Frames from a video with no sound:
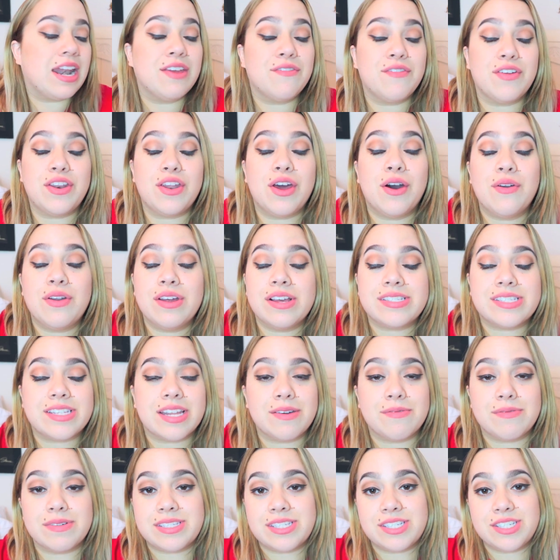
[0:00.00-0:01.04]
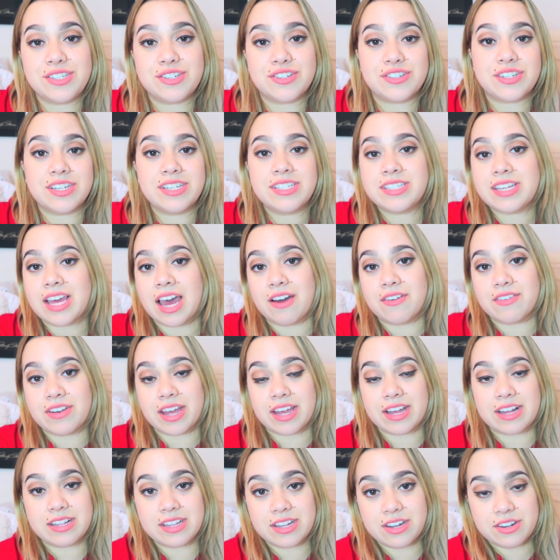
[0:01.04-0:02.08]
I didn't even notice that it was senior discount
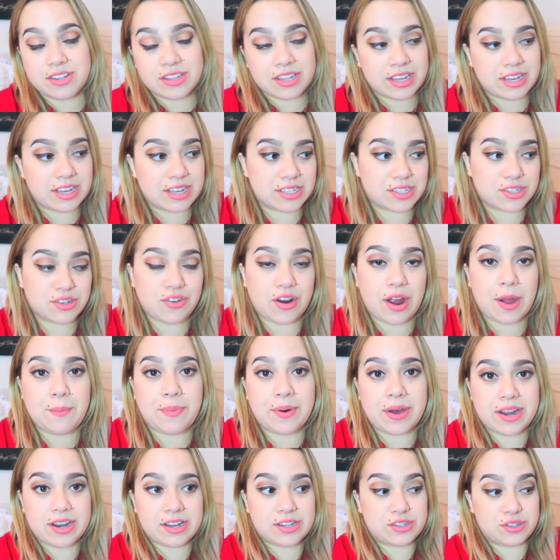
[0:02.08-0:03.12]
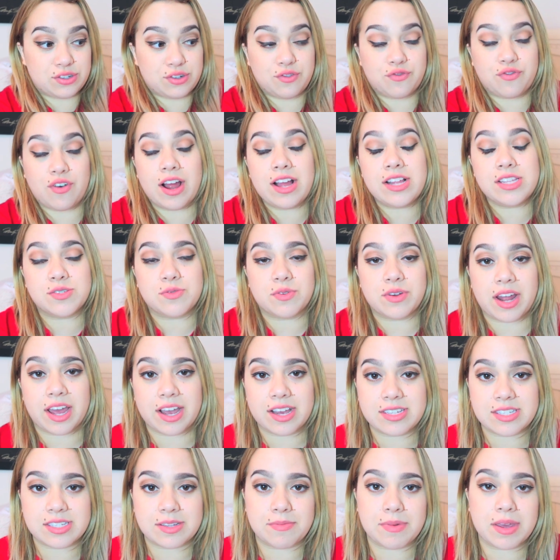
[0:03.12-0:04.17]
day, clearly, because grandpa and his two friends were
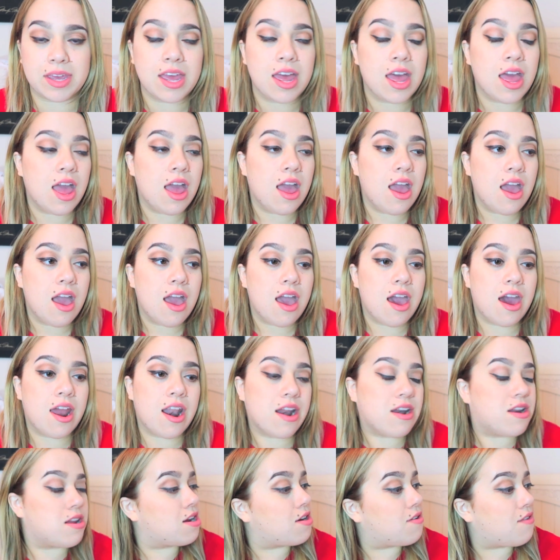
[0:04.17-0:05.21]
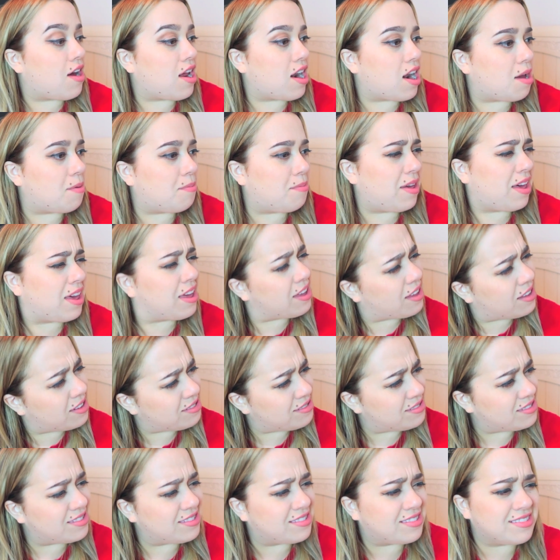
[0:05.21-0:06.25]
next to me. And I turn around and I'm like,
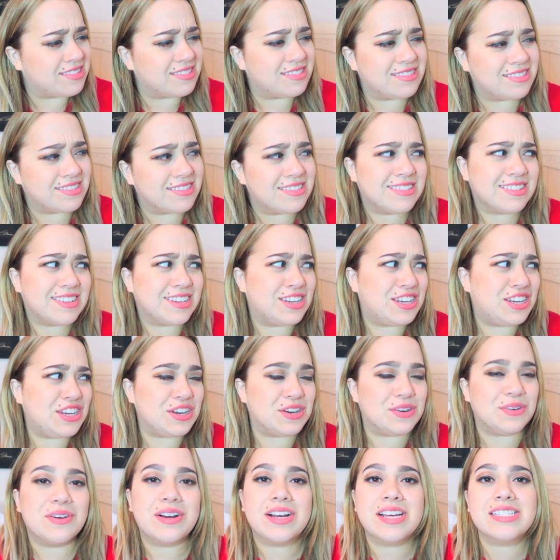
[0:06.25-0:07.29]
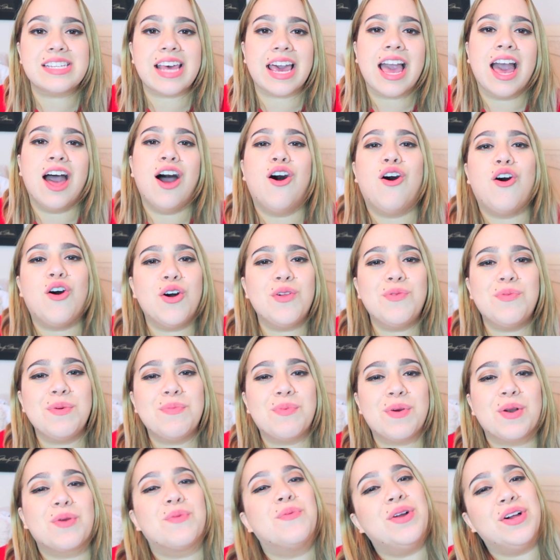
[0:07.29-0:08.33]
cute. Because like, old
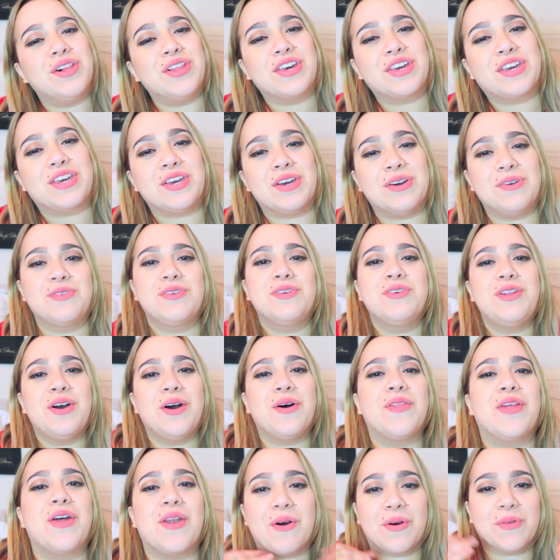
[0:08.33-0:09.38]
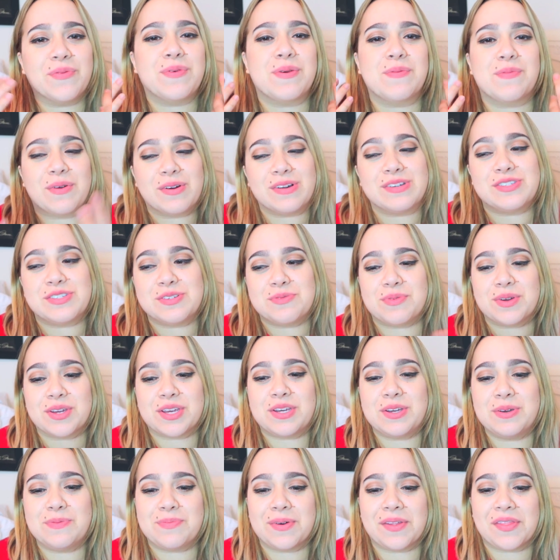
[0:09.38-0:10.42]
people are really cute. You know that old people are super
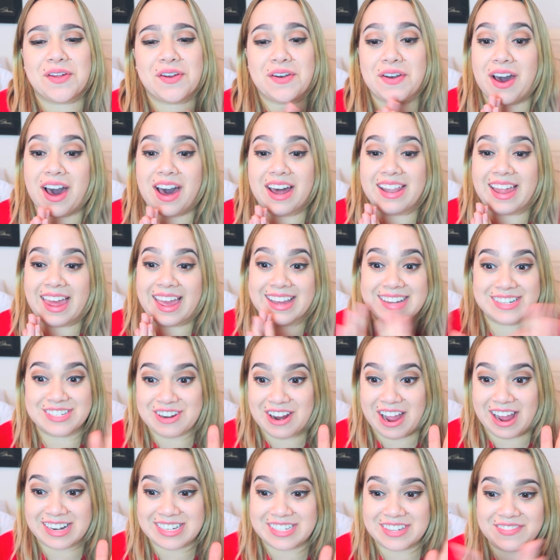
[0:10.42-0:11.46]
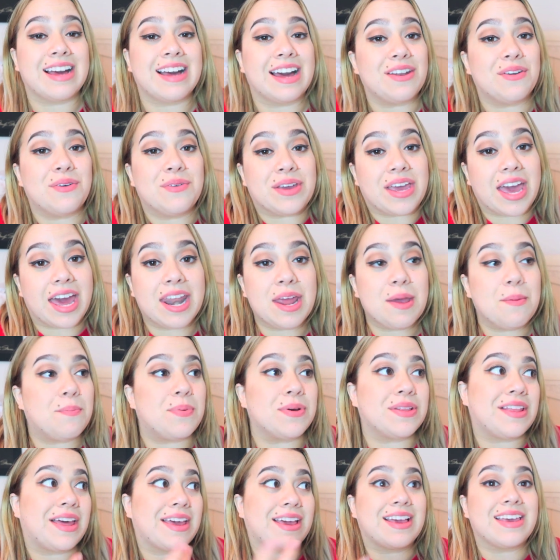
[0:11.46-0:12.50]
cute, but they're not like attractive. I don't get it,
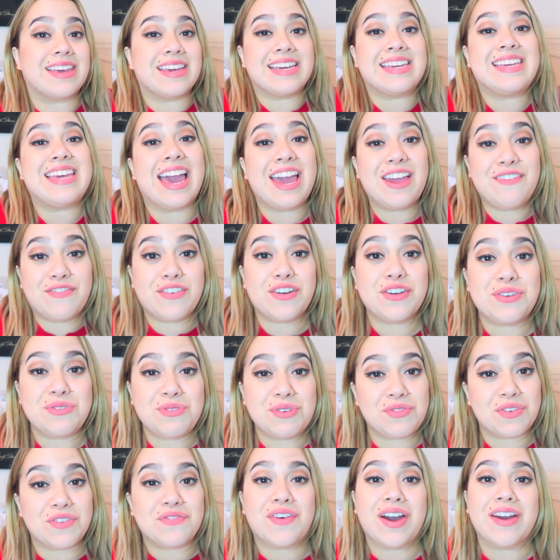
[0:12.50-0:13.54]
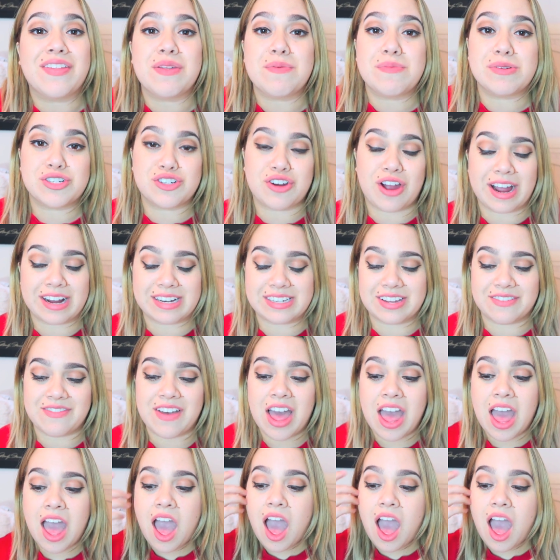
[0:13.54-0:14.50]
but like, yay for you if you find them attractive.